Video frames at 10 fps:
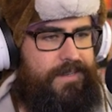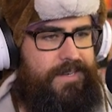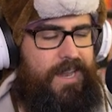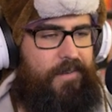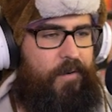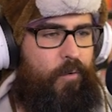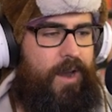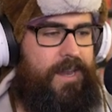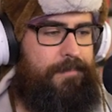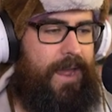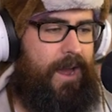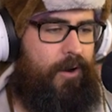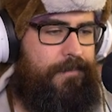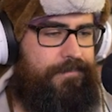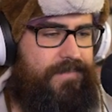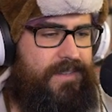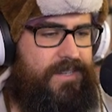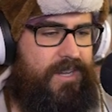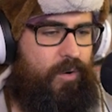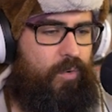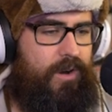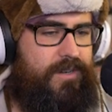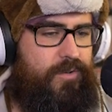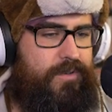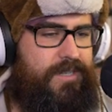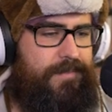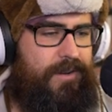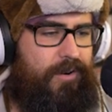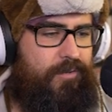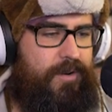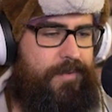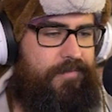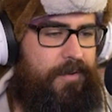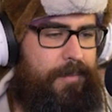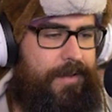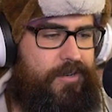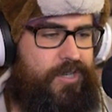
Enough already, Meow! Tenko walked towards Miko and gripped her firmly by the